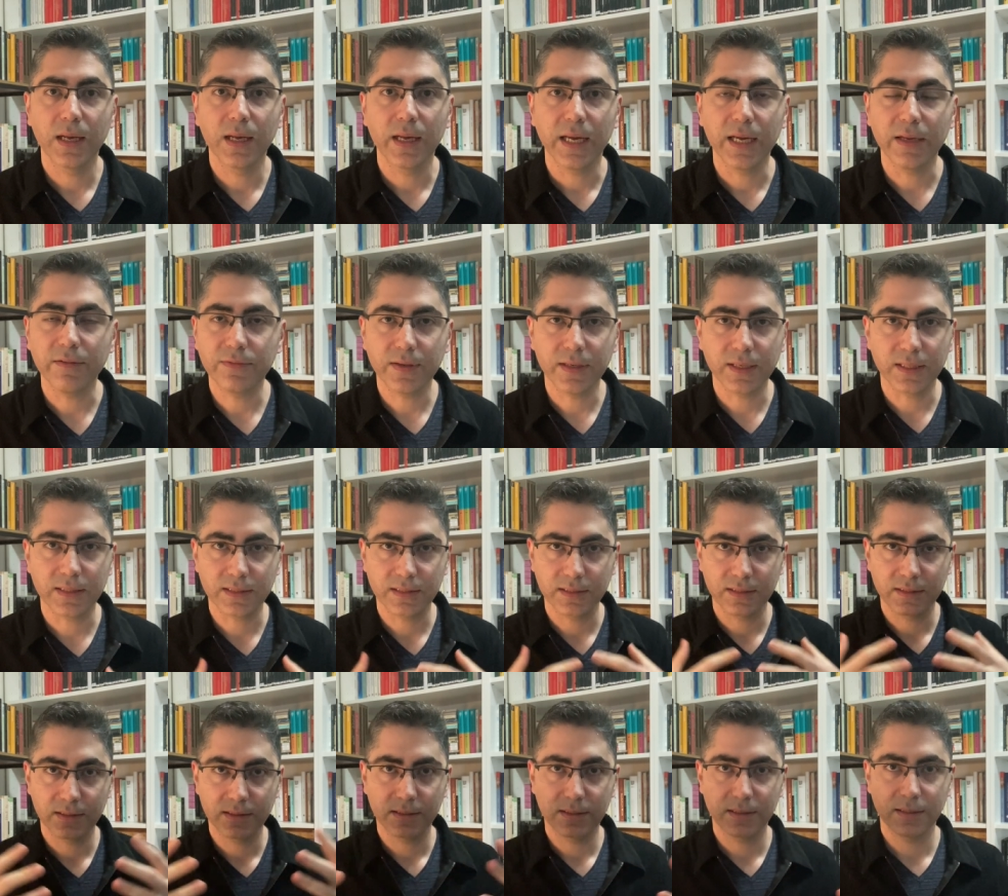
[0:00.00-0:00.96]
infinite
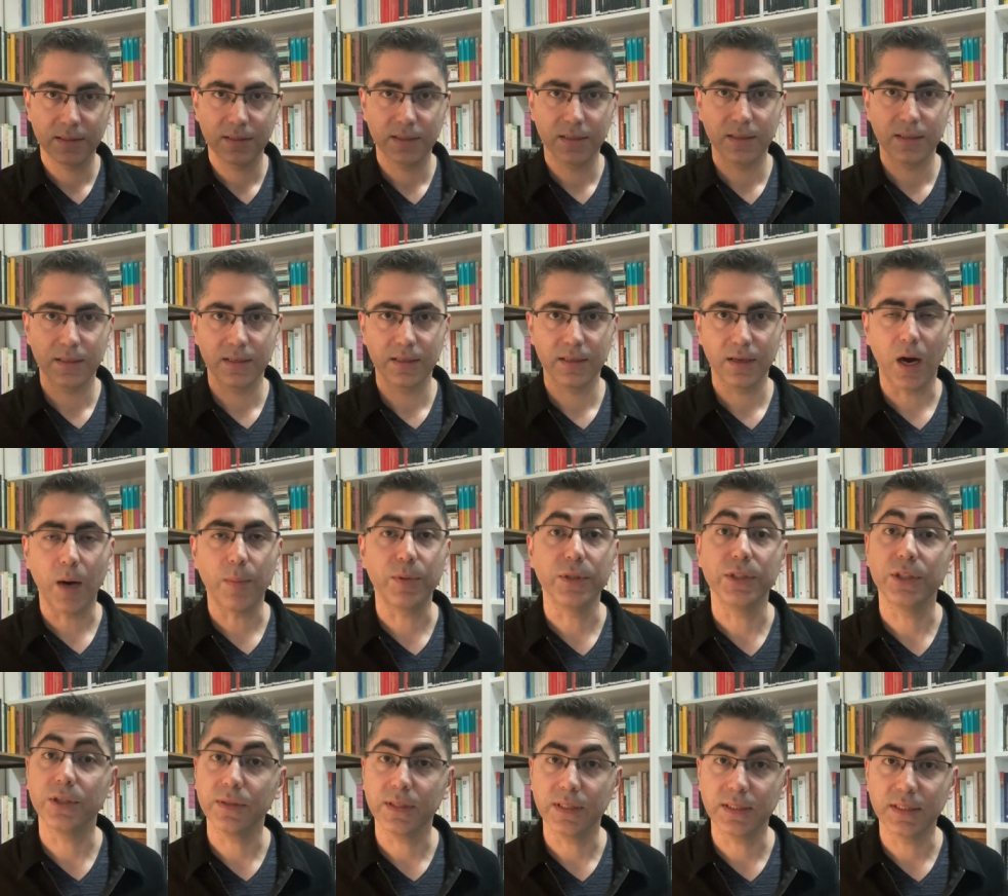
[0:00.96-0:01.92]

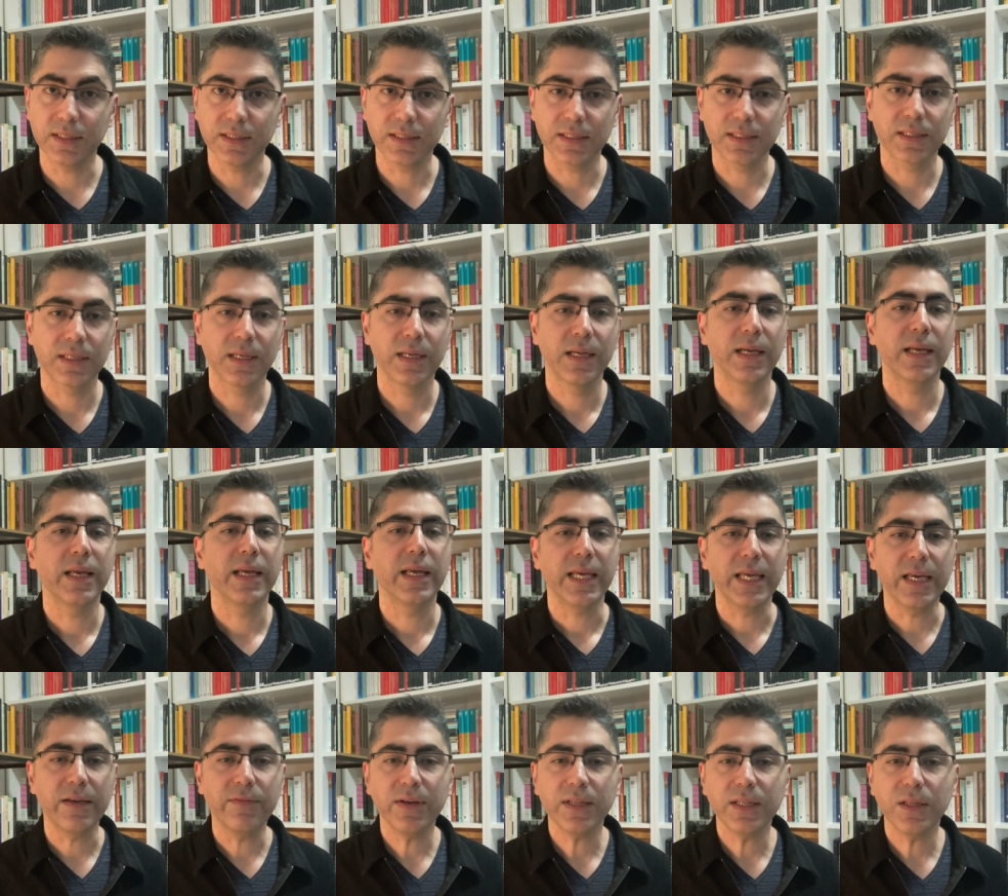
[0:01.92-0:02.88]
opportunities.
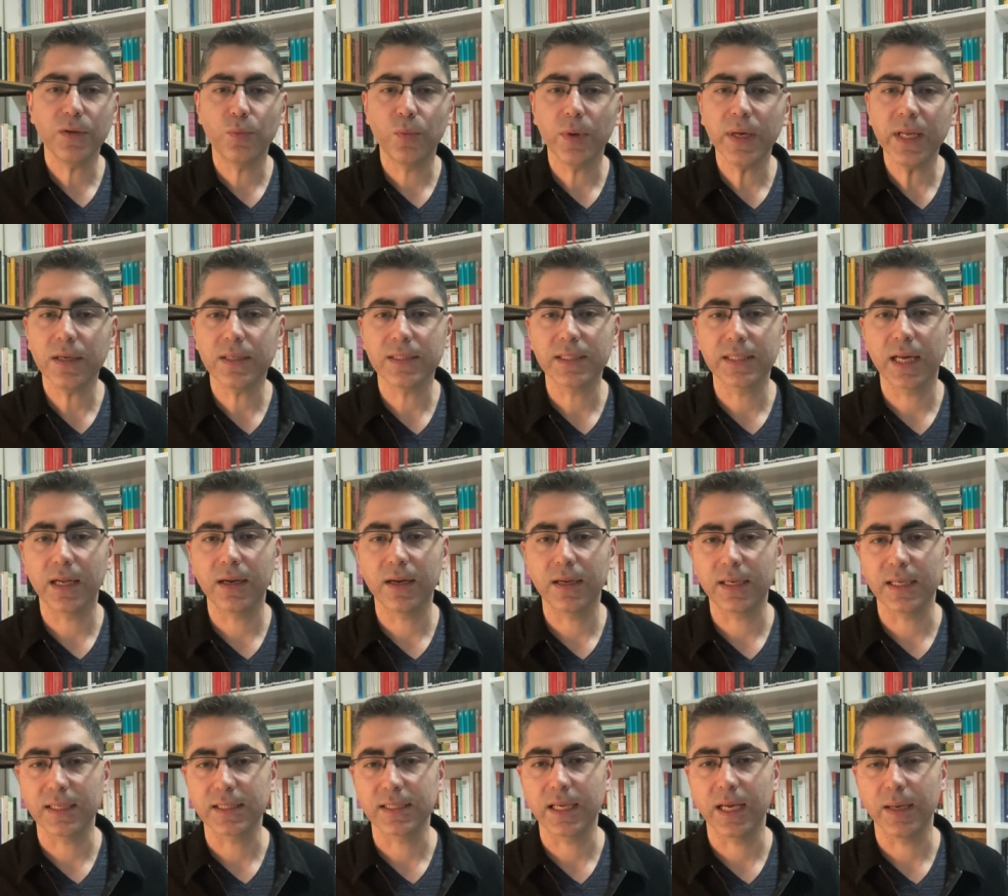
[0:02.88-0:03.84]
Even the winners
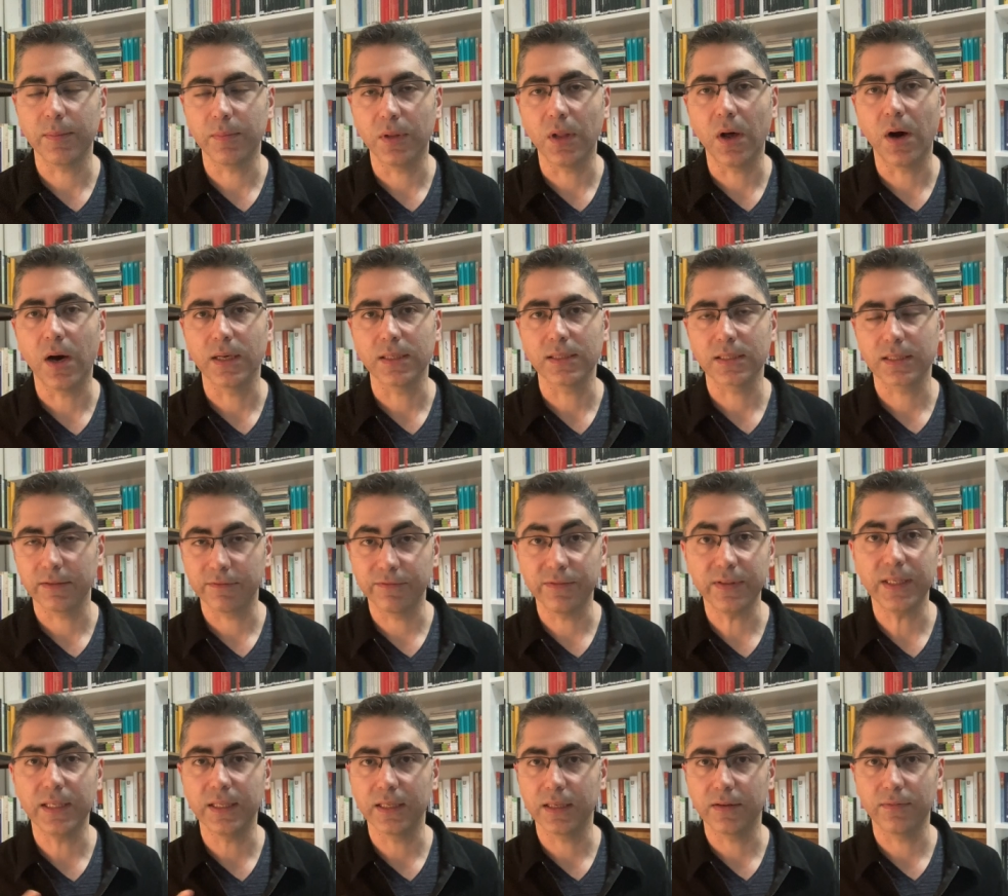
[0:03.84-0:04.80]
cannot escape loss, the
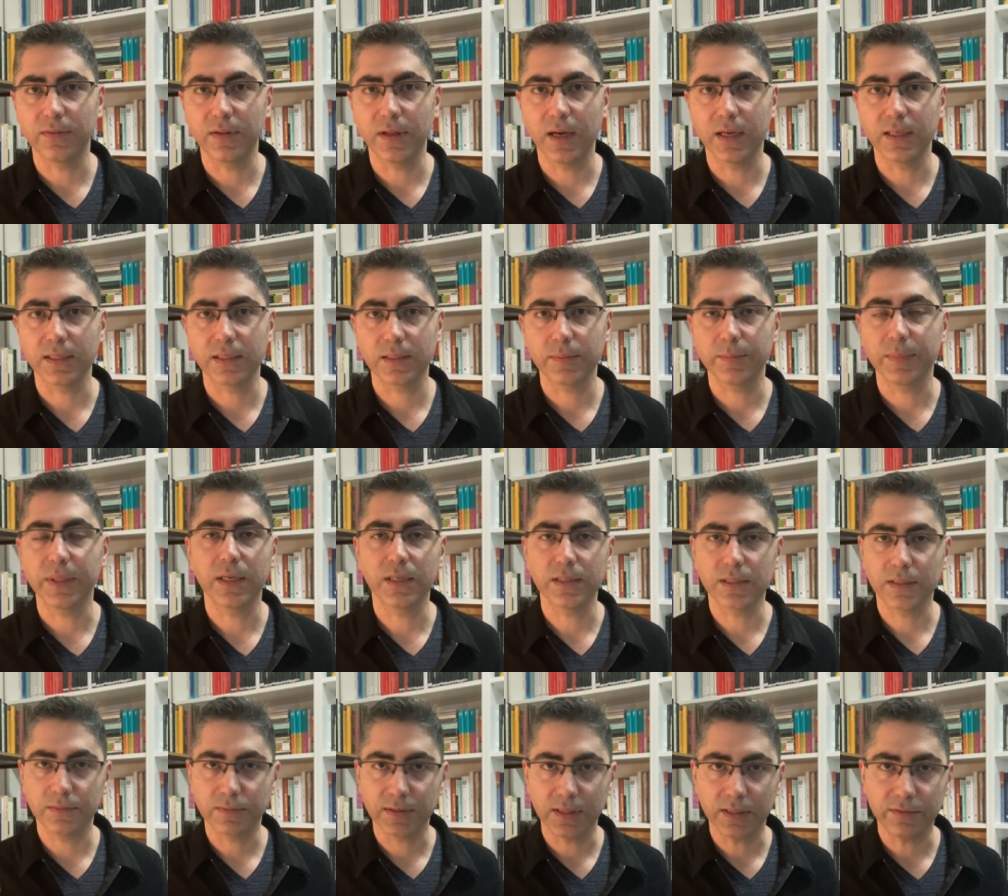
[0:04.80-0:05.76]
feeling of loss,
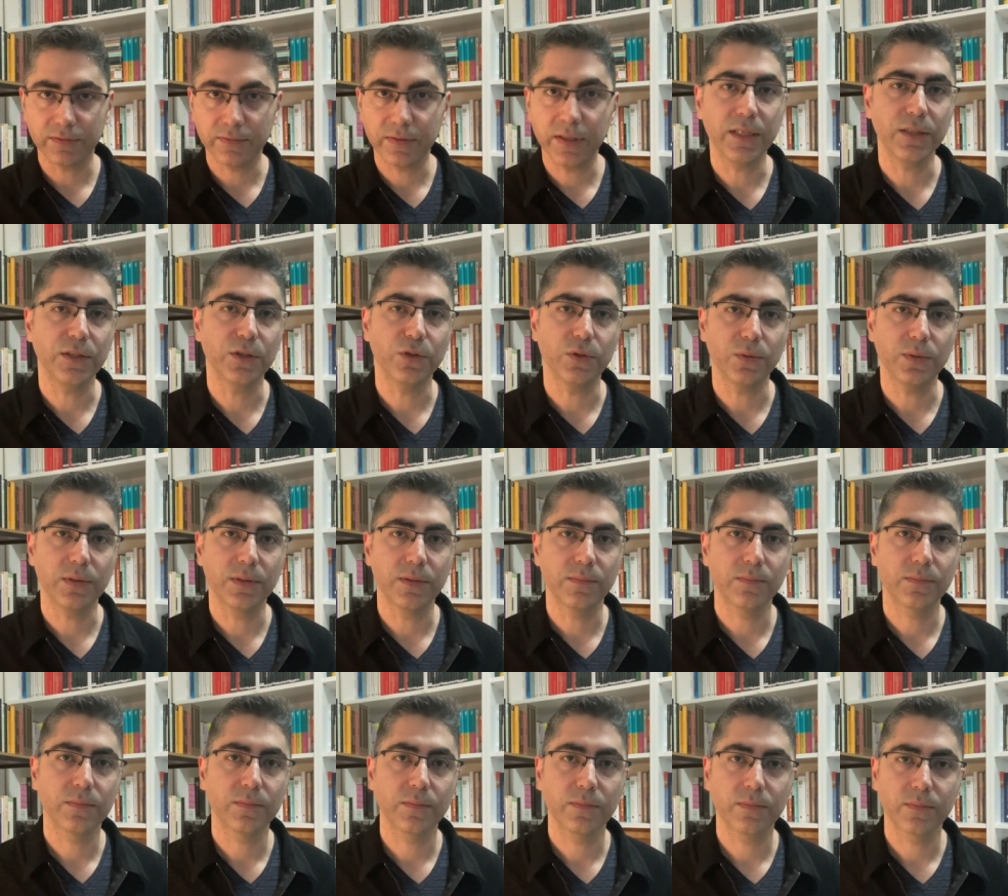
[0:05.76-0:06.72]
because of their finitude.
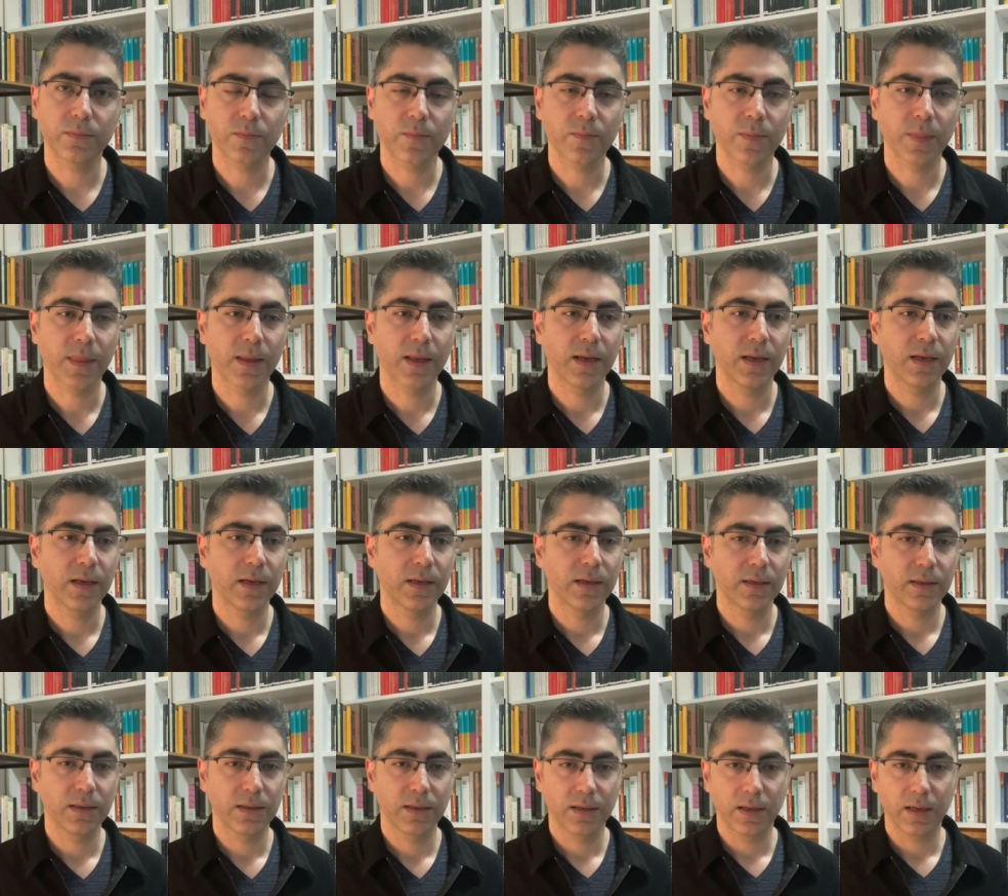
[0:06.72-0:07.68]

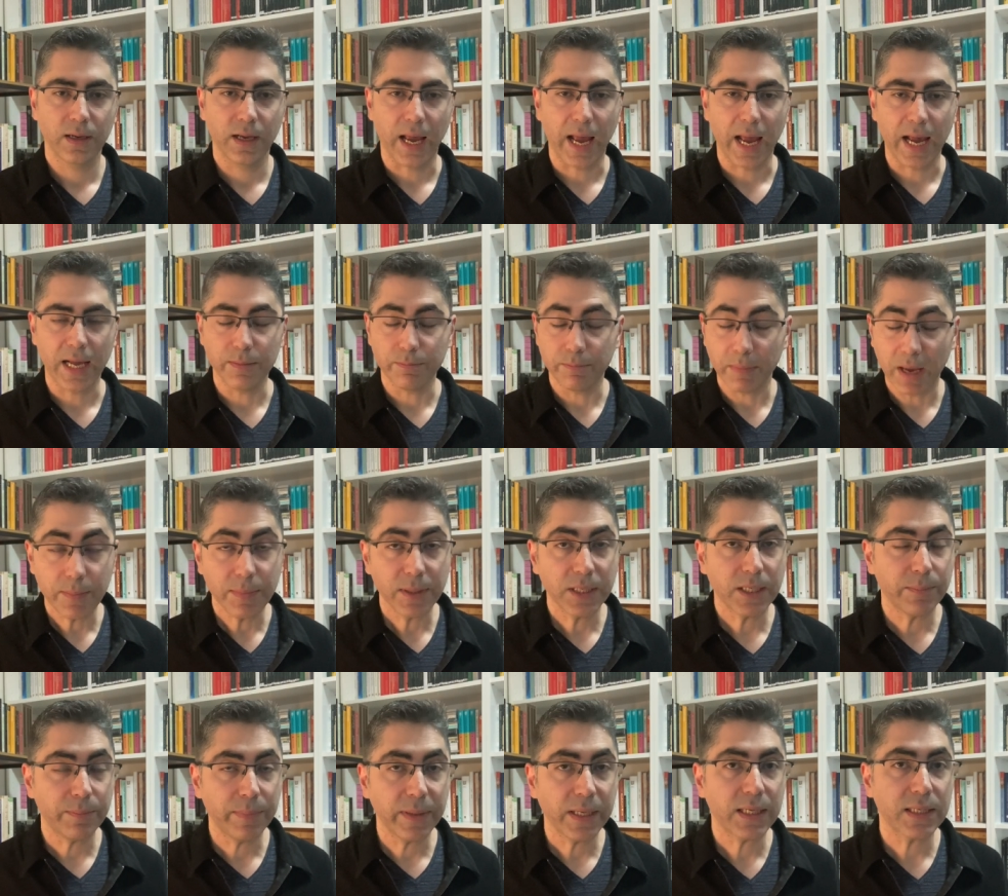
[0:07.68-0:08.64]
And maybe
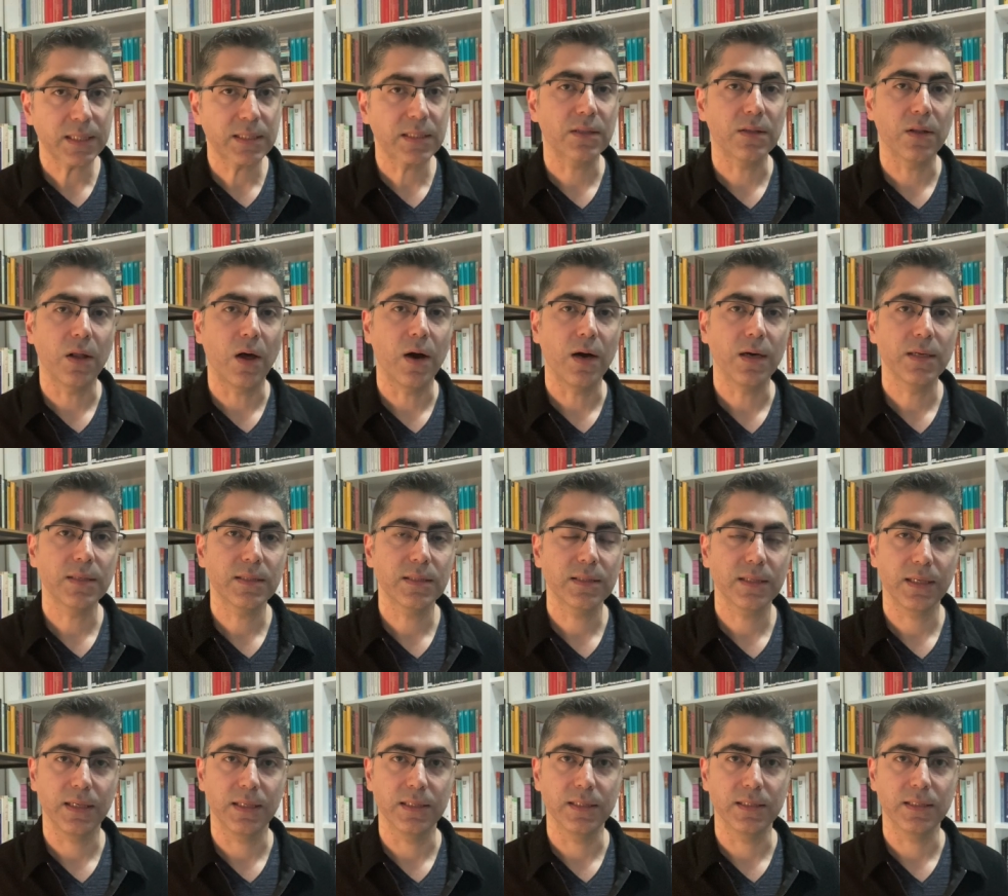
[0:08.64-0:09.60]
the biggest loss
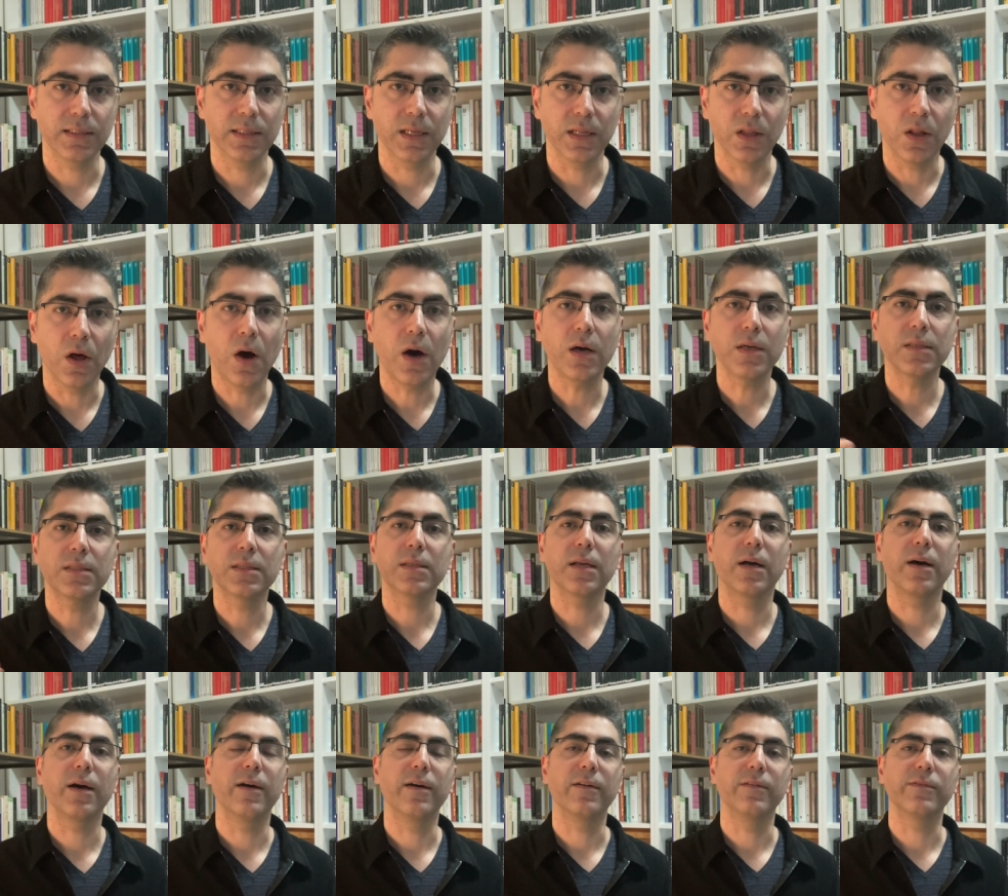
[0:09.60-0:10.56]
is the loss
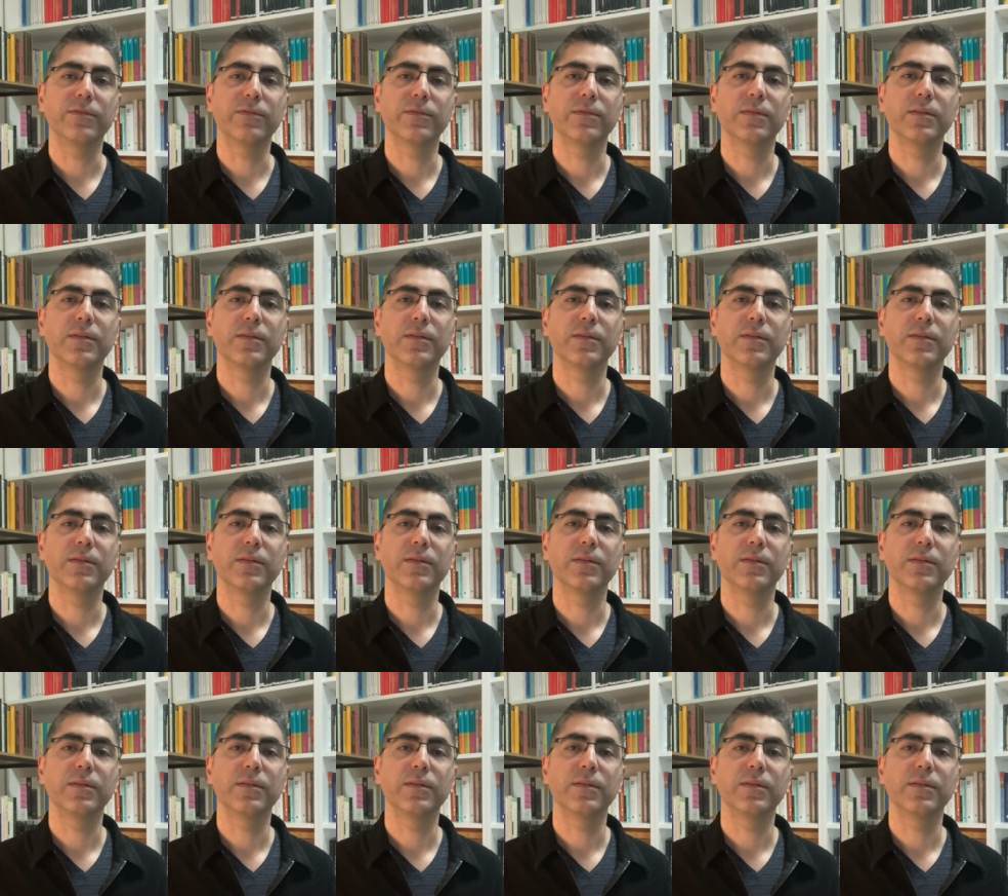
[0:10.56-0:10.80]
of